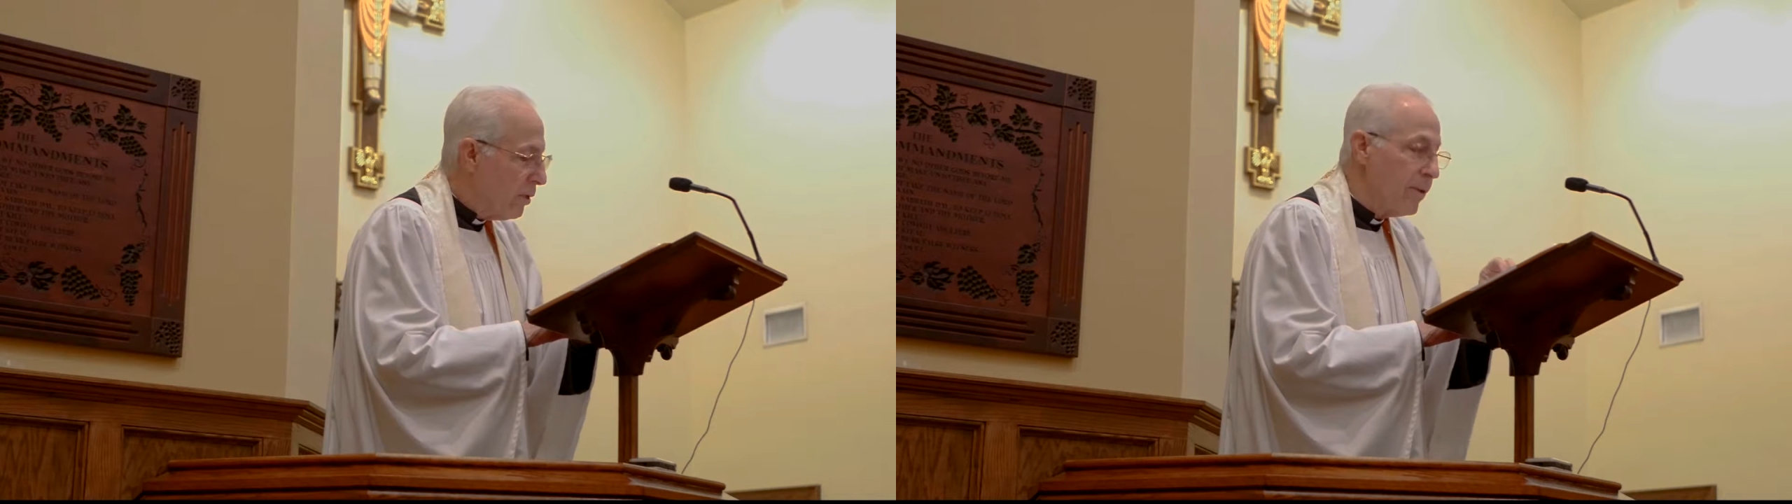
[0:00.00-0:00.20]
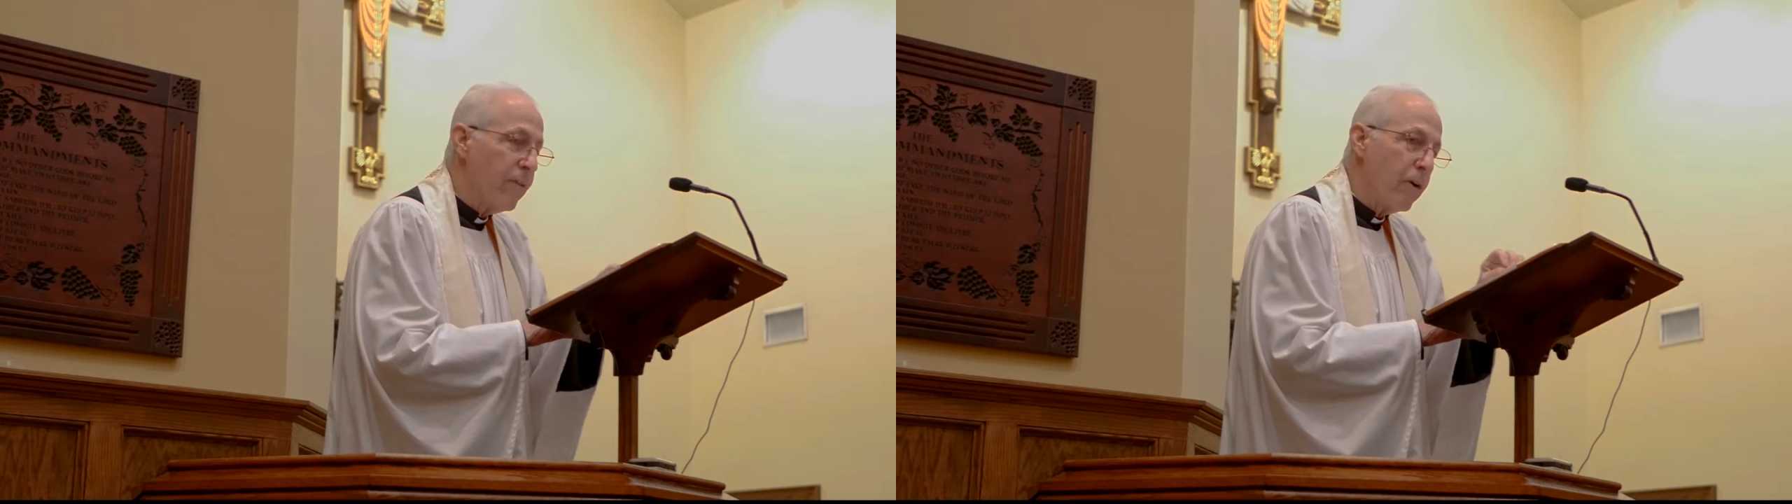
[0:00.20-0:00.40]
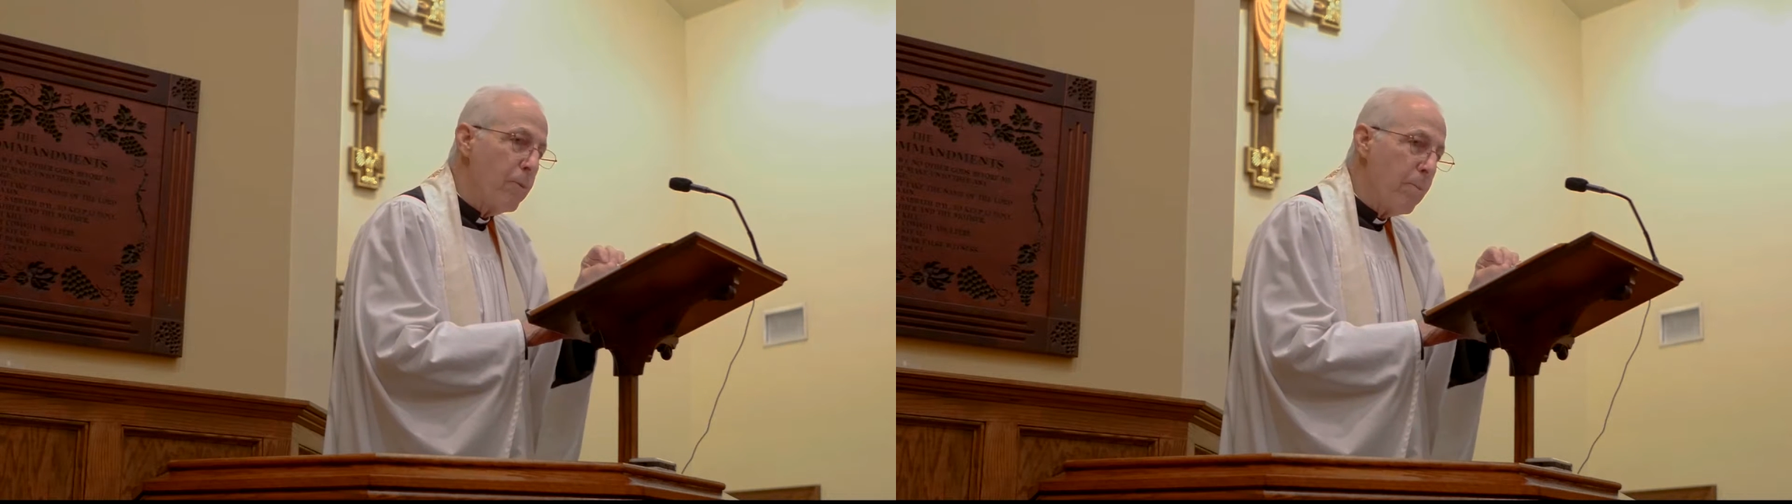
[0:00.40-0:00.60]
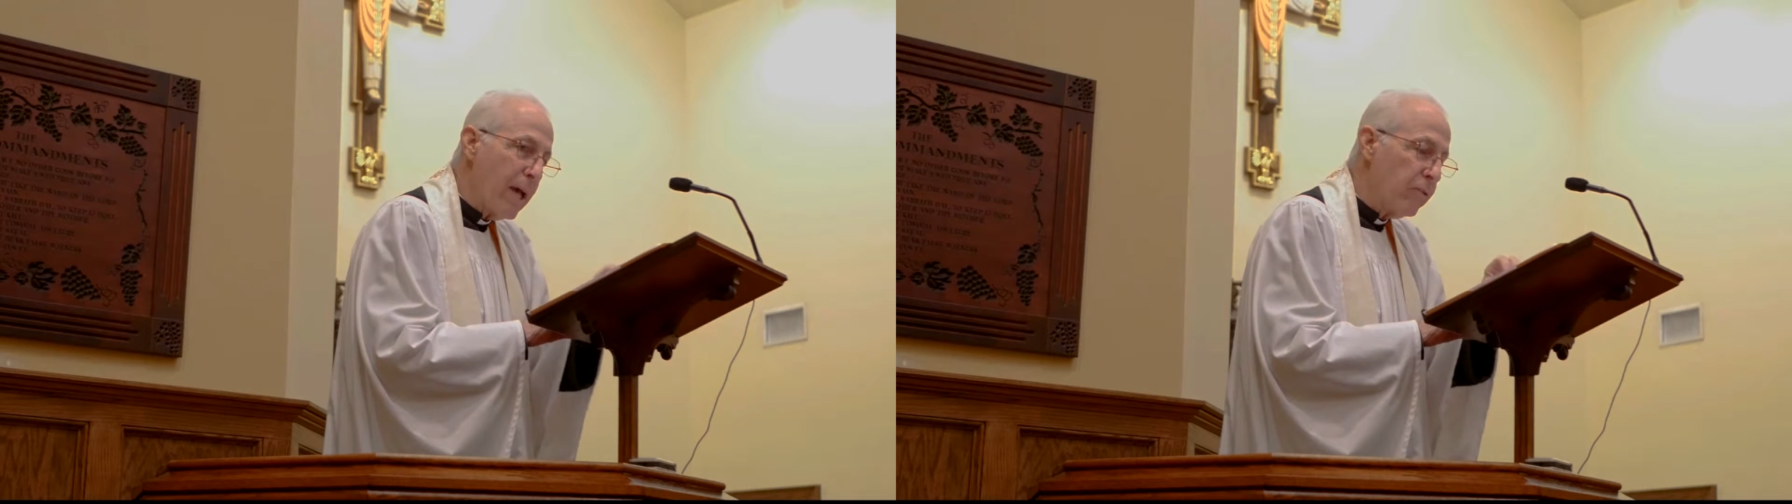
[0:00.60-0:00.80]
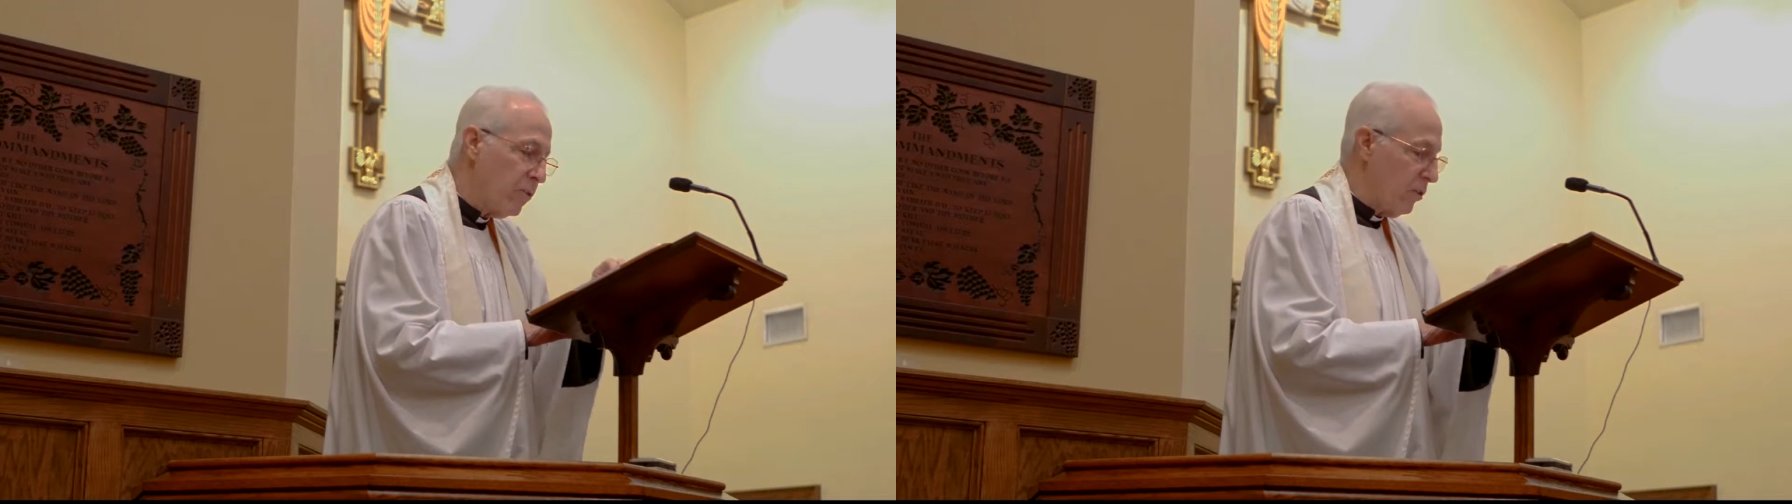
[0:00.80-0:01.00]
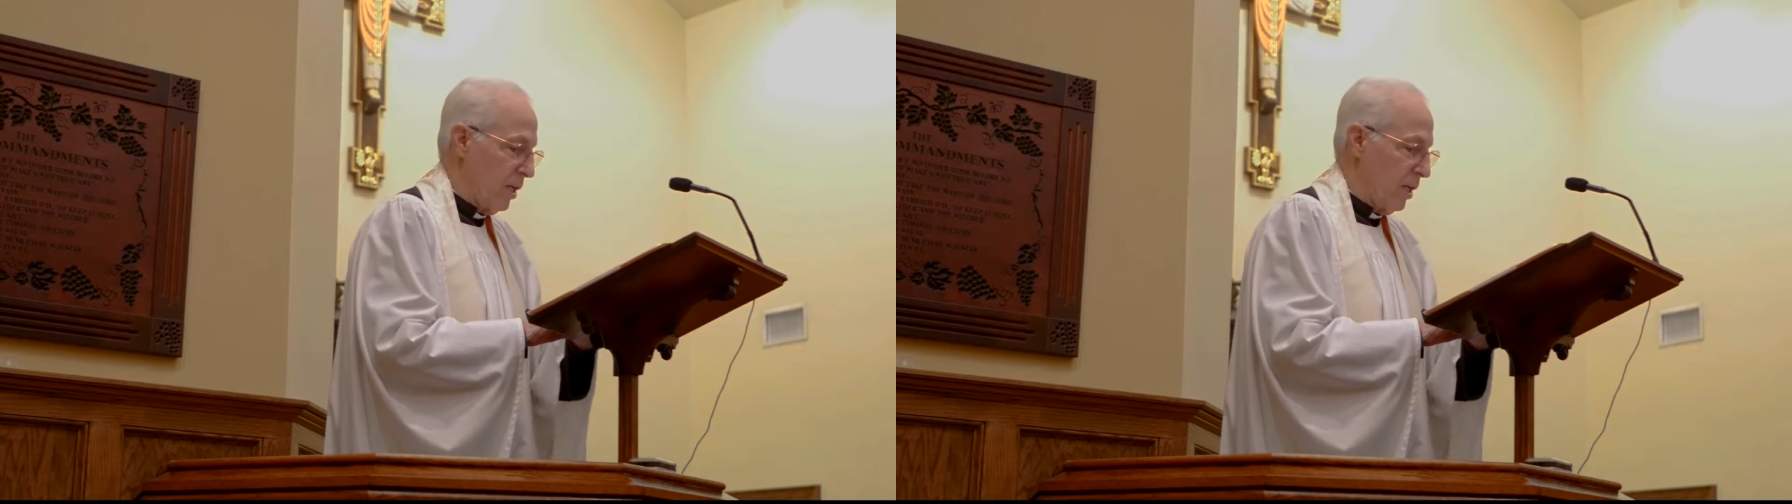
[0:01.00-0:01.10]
in the very best